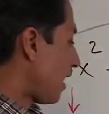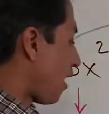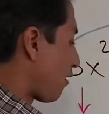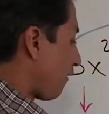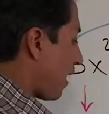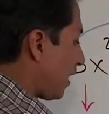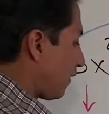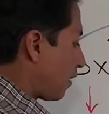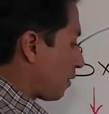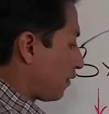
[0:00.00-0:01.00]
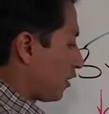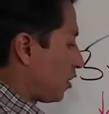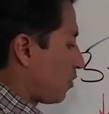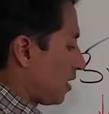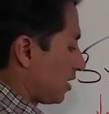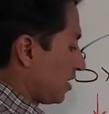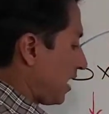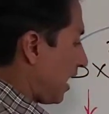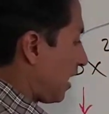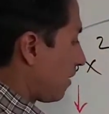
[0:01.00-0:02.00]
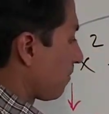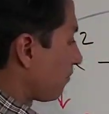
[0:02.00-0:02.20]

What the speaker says: out a 5, however you want to say it.